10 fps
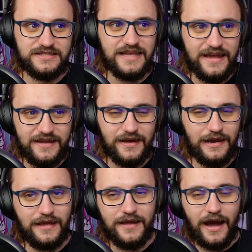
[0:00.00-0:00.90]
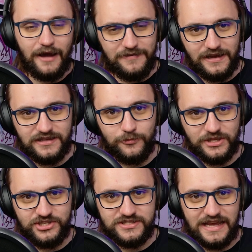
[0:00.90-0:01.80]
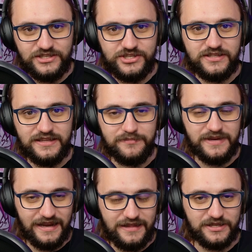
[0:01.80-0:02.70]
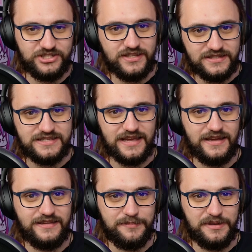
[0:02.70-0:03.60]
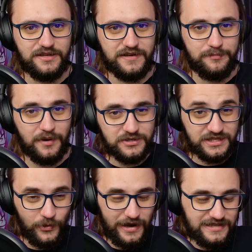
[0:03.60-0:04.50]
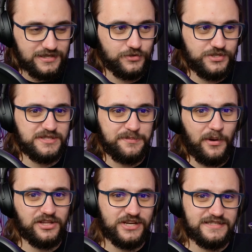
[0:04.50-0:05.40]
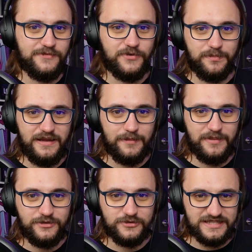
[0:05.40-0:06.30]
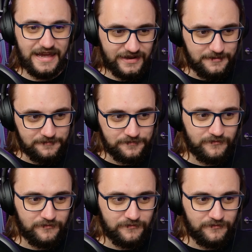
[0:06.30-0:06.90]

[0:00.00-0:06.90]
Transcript: I feel like what she said, she did mean it, but she did say it in a bit of an imposing way, so she was apologizing for being a bit too scary.